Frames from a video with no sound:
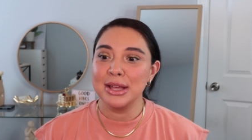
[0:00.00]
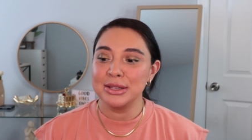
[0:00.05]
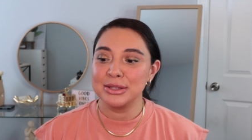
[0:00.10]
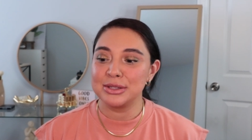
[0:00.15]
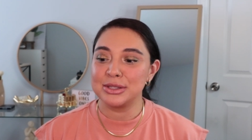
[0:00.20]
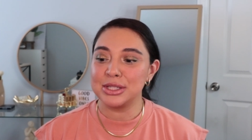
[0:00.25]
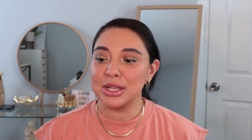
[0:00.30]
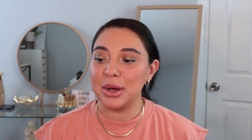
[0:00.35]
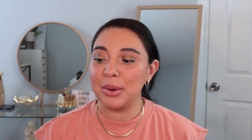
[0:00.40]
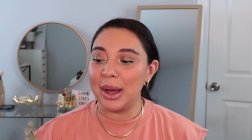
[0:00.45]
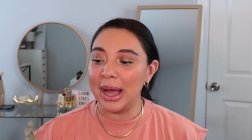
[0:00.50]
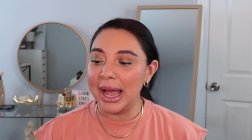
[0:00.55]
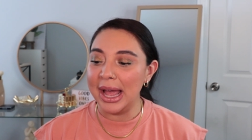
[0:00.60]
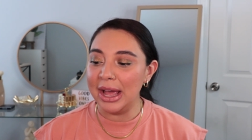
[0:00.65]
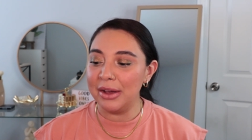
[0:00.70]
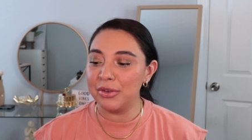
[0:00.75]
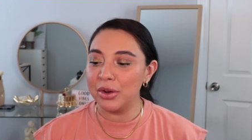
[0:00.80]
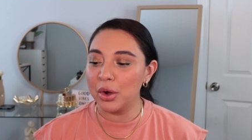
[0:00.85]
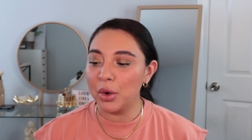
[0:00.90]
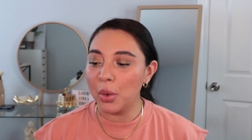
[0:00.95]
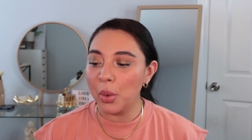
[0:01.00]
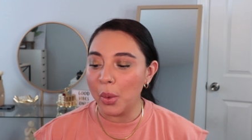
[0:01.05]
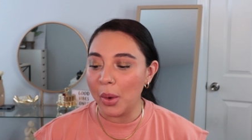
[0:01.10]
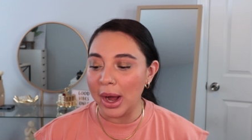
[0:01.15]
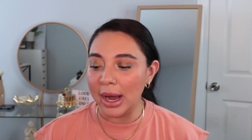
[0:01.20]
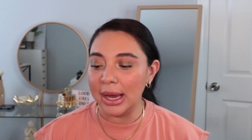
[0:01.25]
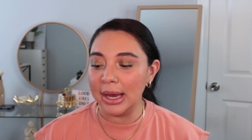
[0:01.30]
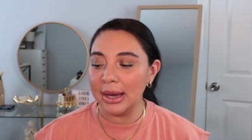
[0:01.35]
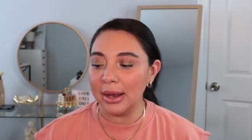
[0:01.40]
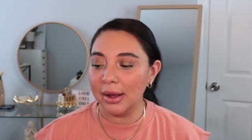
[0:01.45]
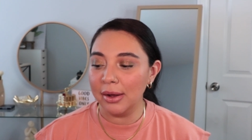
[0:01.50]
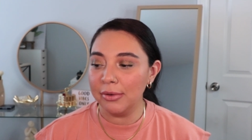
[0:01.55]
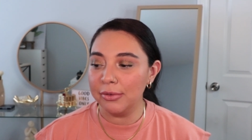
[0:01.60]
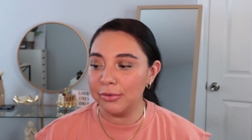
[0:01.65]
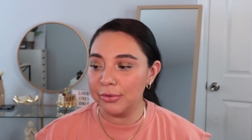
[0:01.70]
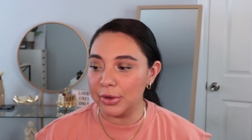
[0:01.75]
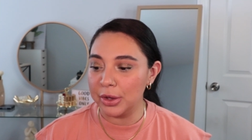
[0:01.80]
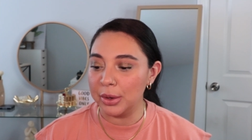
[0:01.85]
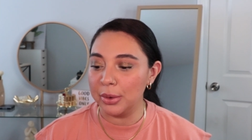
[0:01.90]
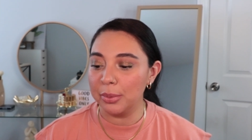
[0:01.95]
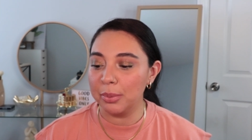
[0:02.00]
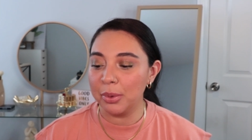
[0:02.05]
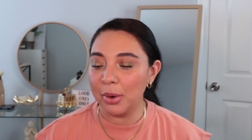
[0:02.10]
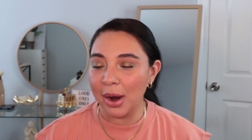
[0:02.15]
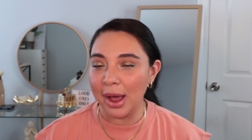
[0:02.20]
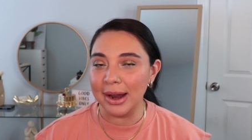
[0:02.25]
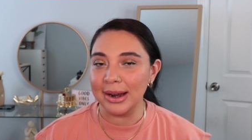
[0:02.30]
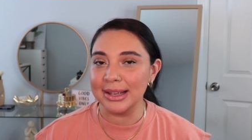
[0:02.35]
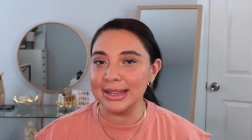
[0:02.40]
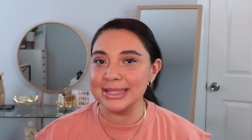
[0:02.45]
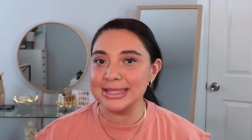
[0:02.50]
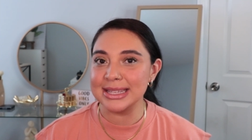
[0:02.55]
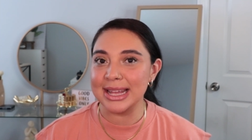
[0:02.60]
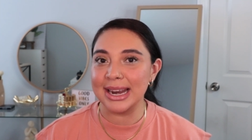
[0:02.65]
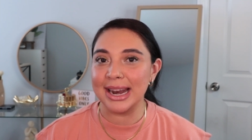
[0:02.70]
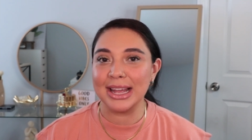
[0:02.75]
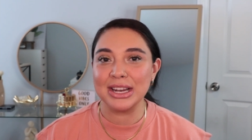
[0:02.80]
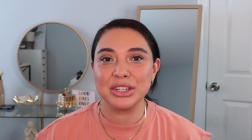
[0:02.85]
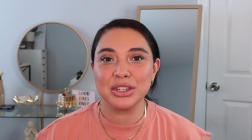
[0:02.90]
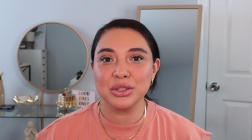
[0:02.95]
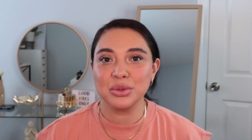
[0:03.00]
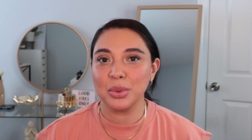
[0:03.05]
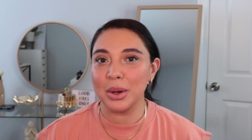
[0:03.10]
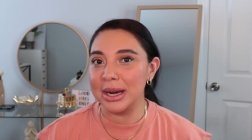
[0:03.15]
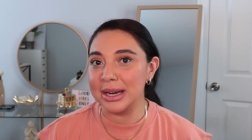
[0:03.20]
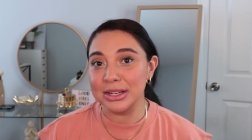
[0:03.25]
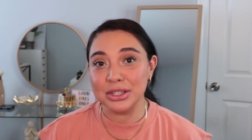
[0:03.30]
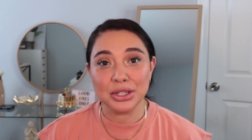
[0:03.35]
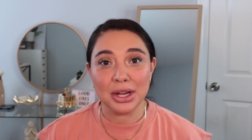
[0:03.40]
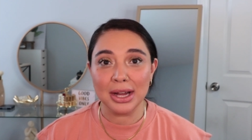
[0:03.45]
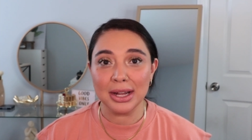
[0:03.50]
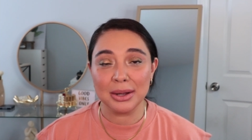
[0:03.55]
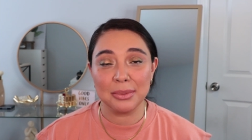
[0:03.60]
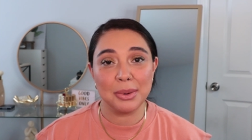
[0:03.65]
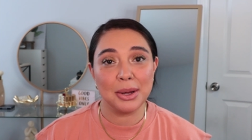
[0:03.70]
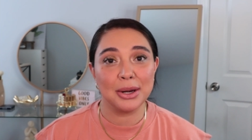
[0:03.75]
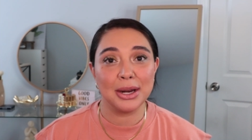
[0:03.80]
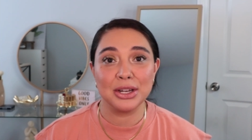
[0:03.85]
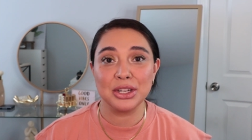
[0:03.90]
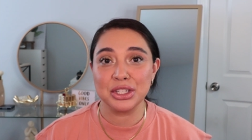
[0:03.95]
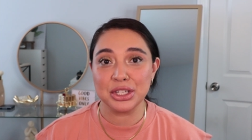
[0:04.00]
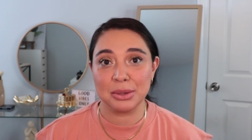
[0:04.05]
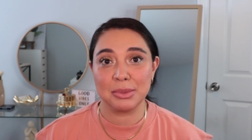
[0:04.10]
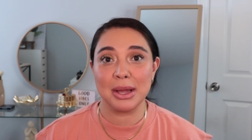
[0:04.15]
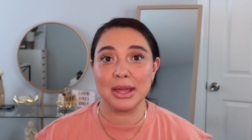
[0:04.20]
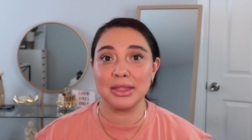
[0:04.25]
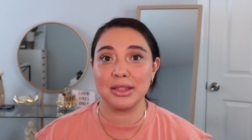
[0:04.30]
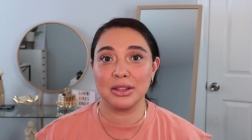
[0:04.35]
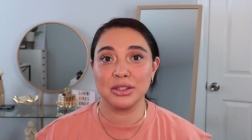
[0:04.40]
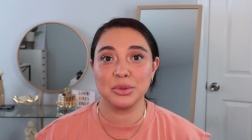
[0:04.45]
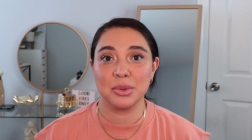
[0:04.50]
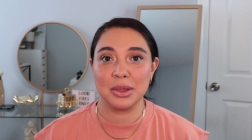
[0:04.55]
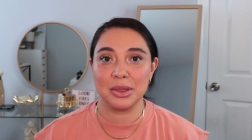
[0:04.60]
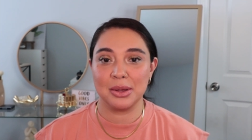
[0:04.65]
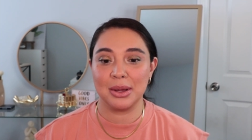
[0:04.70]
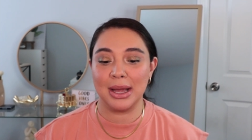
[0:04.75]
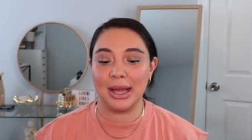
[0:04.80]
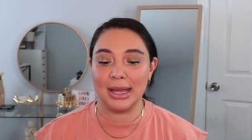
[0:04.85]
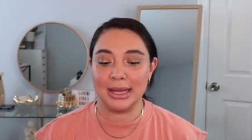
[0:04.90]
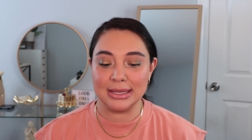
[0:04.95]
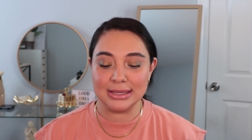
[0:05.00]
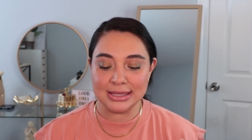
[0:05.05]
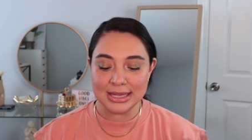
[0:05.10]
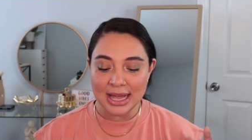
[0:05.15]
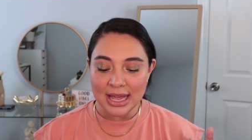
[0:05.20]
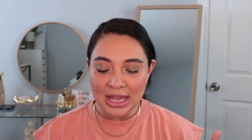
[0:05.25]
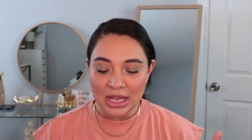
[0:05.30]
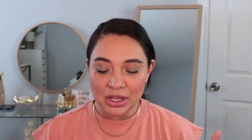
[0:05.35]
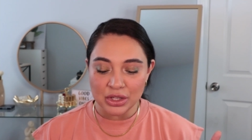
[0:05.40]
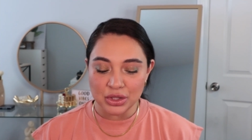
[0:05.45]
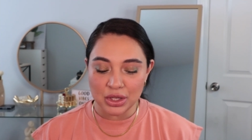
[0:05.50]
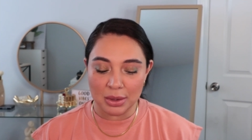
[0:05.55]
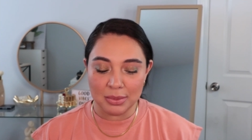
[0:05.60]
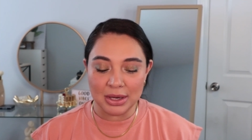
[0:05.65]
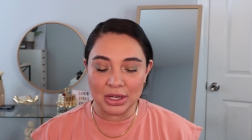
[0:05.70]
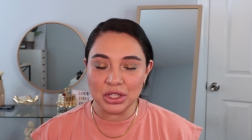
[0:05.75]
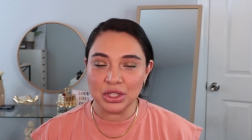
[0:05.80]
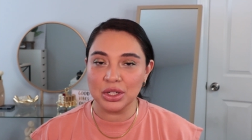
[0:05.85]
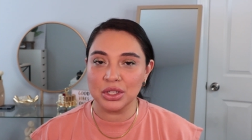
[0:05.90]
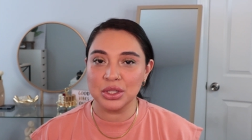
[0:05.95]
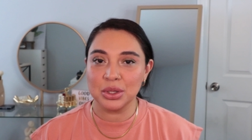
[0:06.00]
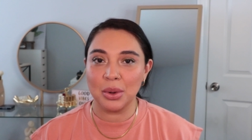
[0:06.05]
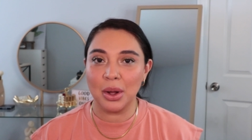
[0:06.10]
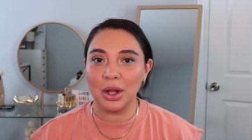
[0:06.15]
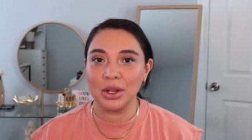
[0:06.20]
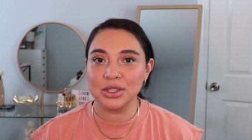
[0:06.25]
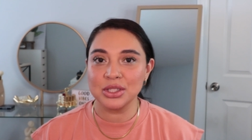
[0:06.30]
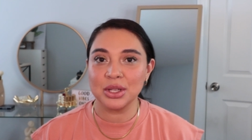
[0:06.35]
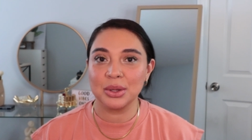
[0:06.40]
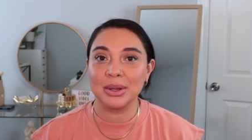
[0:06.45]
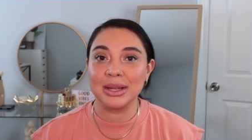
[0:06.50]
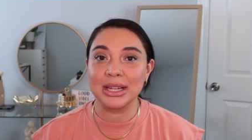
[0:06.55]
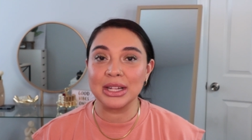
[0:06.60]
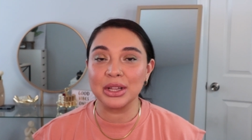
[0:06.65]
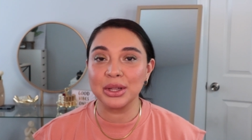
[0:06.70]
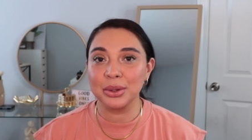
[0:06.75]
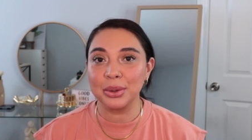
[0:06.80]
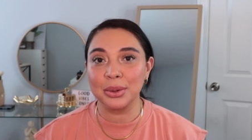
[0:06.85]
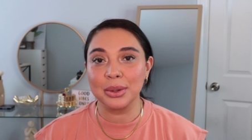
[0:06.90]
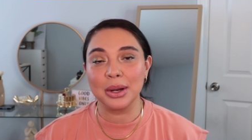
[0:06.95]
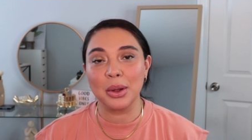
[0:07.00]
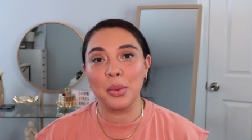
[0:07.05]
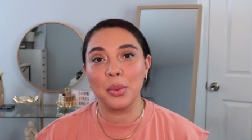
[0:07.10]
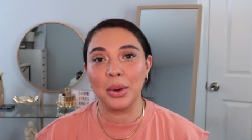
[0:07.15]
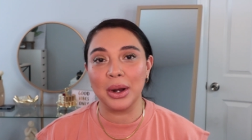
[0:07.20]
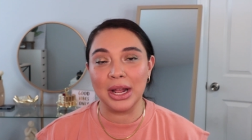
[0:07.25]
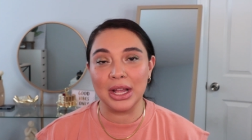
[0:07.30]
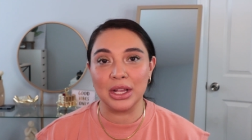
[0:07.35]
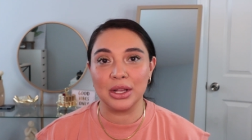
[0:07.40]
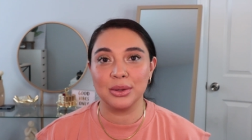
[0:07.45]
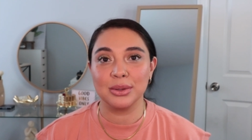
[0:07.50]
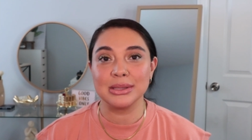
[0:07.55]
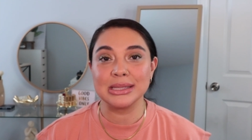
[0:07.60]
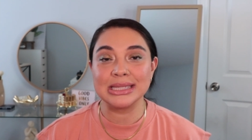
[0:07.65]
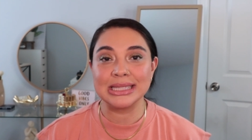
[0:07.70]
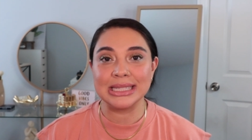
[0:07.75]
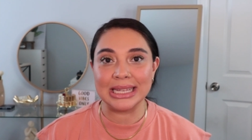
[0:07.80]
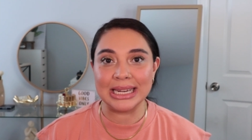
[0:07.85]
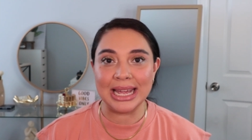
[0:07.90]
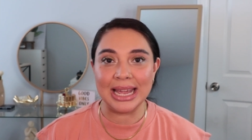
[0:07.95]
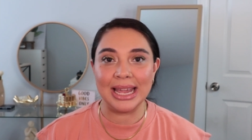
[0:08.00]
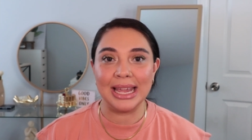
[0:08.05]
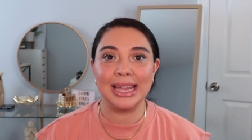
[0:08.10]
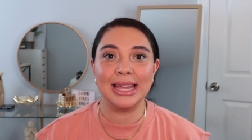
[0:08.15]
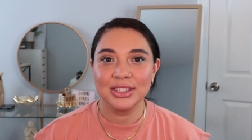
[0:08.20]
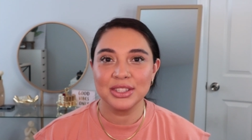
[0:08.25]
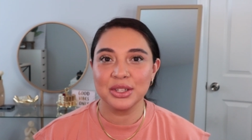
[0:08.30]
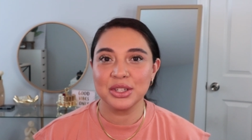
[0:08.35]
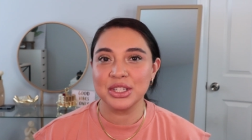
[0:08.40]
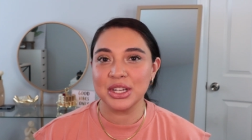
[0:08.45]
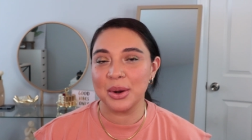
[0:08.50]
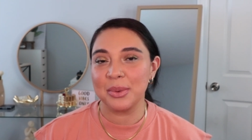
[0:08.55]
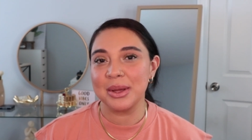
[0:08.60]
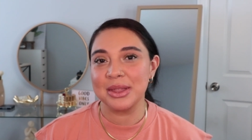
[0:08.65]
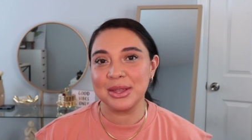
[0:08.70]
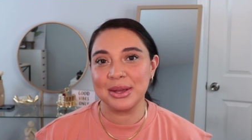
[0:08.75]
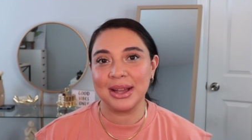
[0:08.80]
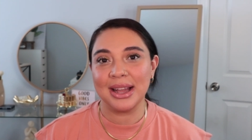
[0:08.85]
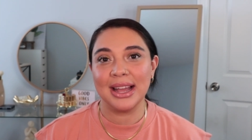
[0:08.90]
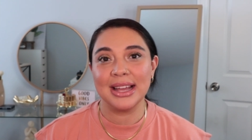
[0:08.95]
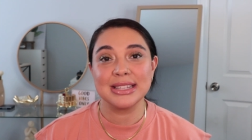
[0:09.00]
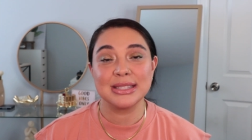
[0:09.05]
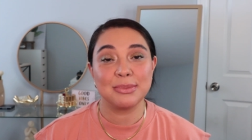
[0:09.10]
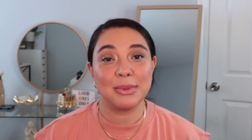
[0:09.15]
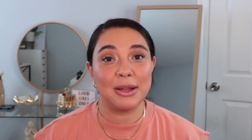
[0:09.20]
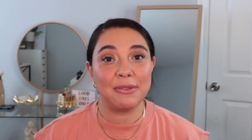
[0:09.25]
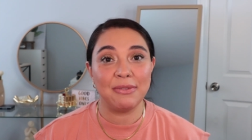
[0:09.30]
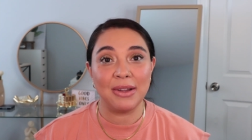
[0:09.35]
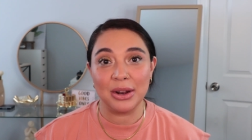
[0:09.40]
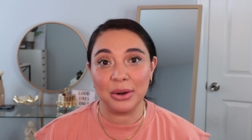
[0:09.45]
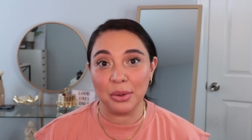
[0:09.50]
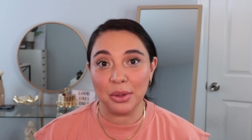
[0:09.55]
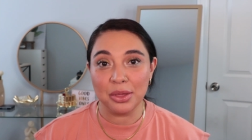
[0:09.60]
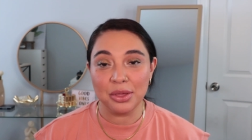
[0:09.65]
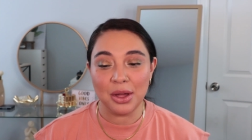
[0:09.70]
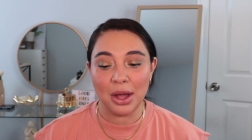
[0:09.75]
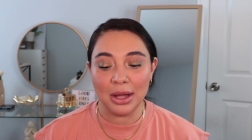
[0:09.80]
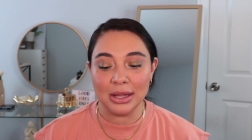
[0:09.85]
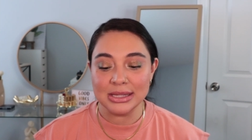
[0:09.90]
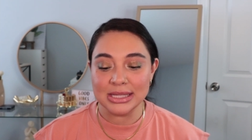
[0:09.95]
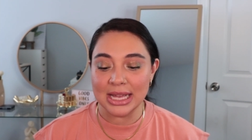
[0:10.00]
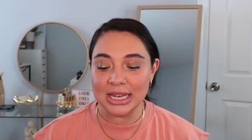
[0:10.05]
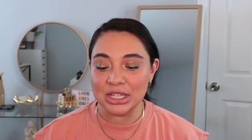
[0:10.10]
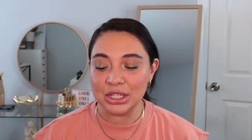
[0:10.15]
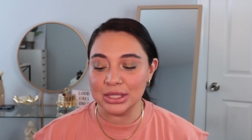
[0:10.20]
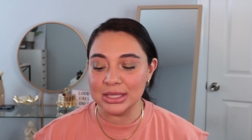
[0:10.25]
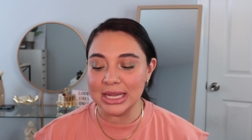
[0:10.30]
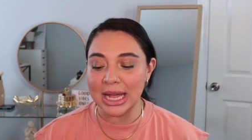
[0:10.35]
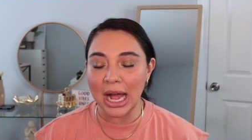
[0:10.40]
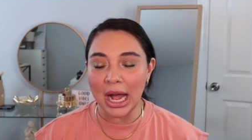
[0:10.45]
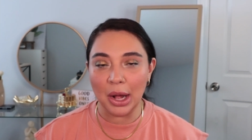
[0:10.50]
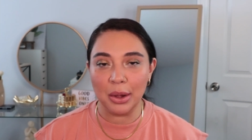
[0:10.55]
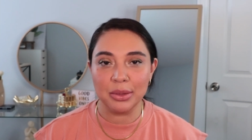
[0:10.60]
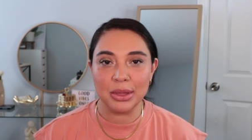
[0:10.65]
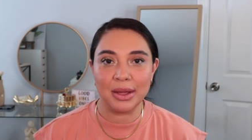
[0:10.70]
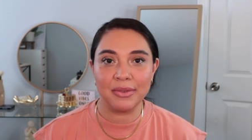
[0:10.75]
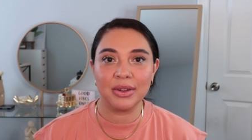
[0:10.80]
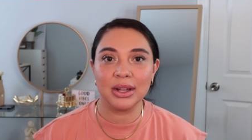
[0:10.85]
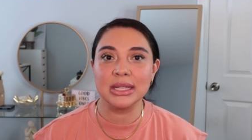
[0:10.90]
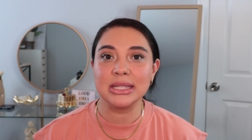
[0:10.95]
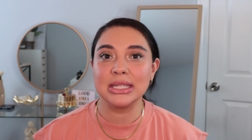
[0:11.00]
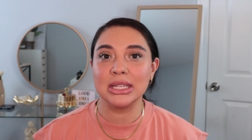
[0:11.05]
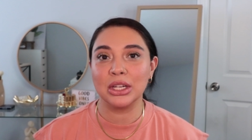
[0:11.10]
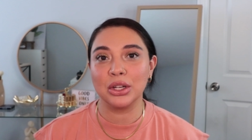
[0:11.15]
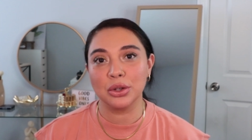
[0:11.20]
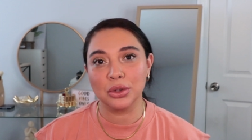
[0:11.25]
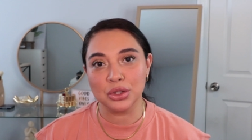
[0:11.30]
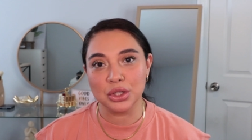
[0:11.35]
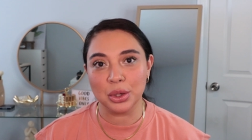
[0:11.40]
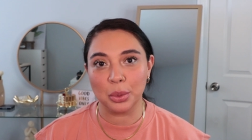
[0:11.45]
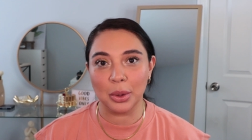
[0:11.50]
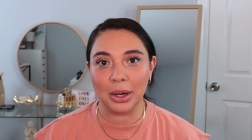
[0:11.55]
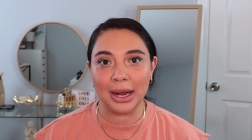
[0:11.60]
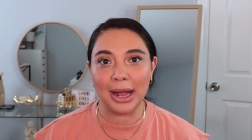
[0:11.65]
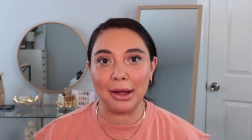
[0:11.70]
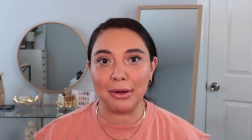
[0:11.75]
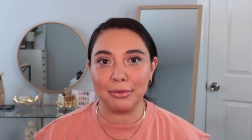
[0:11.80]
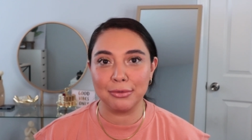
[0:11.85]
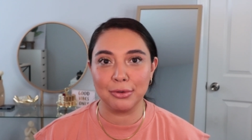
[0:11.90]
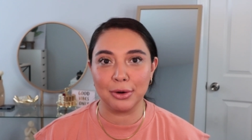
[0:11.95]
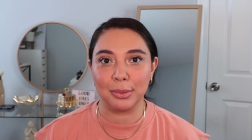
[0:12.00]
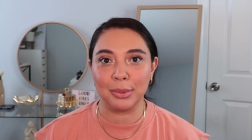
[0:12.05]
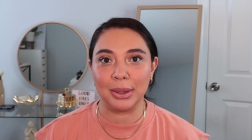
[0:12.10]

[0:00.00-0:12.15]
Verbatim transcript: So I have quite a few products that I just want to talk about and share my thoughts with you guys. So I'll make sure to also include what I used today to share with you guys my final thoughts and just how they've continued to work out for